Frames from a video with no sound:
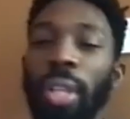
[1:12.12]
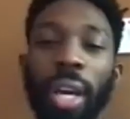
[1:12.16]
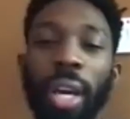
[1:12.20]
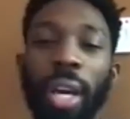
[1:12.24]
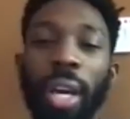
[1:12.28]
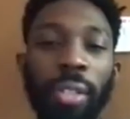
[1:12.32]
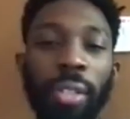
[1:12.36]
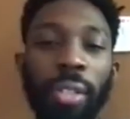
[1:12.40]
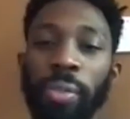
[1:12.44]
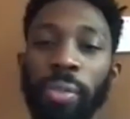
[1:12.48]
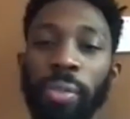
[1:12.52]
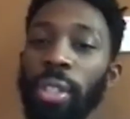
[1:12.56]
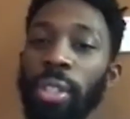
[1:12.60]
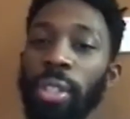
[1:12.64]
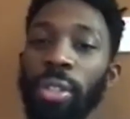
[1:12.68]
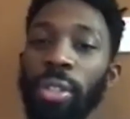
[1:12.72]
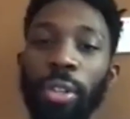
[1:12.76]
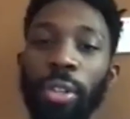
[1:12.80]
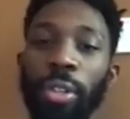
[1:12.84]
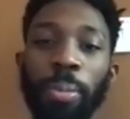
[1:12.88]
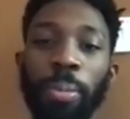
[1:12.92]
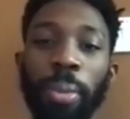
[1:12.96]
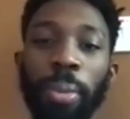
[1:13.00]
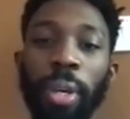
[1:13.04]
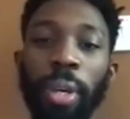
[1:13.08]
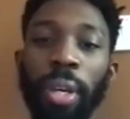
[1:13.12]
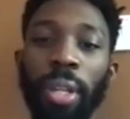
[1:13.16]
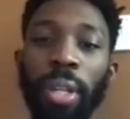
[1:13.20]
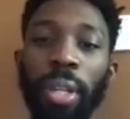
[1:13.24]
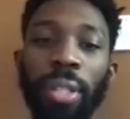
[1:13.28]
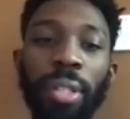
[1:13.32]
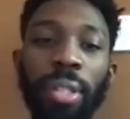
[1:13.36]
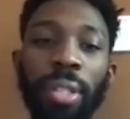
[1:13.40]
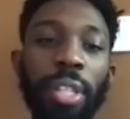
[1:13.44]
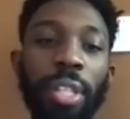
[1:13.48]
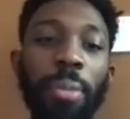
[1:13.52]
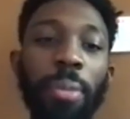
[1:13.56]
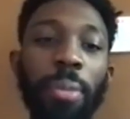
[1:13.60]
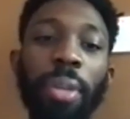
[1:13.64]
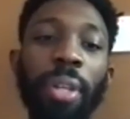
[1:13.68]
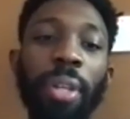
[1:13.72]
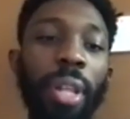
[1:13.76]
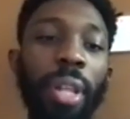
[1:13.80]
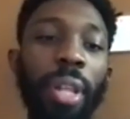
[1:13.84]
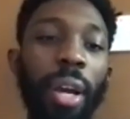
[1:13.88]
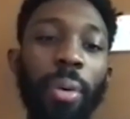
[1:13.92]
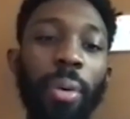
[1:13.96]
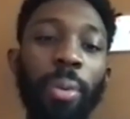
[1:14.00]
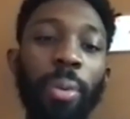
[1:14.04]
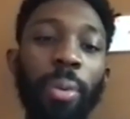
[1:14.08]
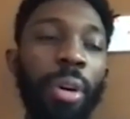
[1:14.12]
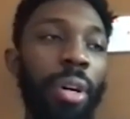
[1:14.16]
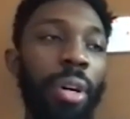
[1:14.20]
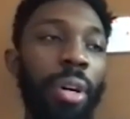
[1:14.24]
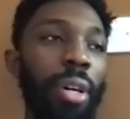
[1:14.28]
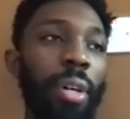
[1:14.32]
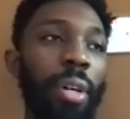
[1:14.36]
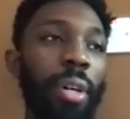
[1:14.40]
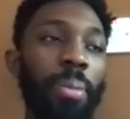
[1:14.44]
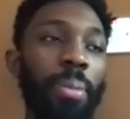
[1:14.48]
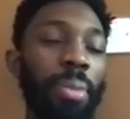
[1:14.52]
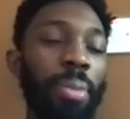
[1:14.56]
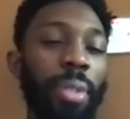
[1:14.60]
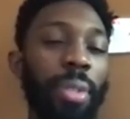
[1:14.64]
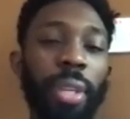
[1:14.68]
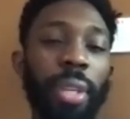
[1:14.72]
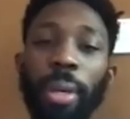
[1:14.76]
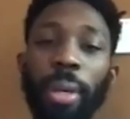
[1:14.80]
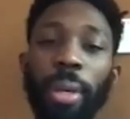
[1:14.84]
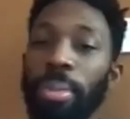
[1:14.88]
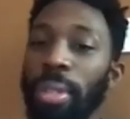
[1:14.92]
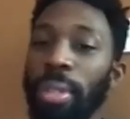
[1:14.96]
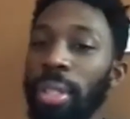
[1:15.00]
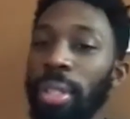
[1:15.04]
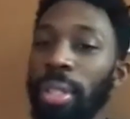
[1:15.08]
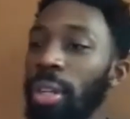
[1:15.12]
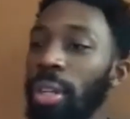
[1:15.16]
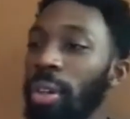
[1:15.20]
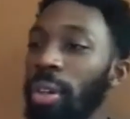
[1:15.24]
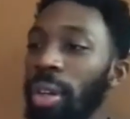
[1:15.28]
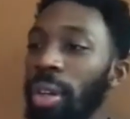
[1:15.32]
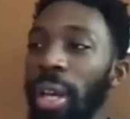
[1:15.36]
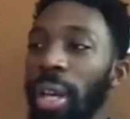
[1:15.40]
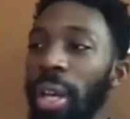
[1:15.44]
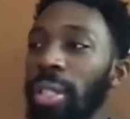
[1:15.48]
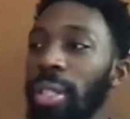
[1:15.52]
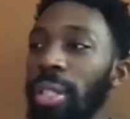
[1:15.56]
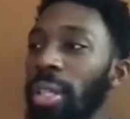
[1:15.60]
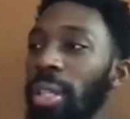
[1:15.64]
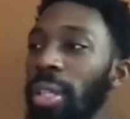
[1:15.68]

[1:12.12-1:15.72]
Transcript: all that is really dope, man. It's the same thing that what um Tems did on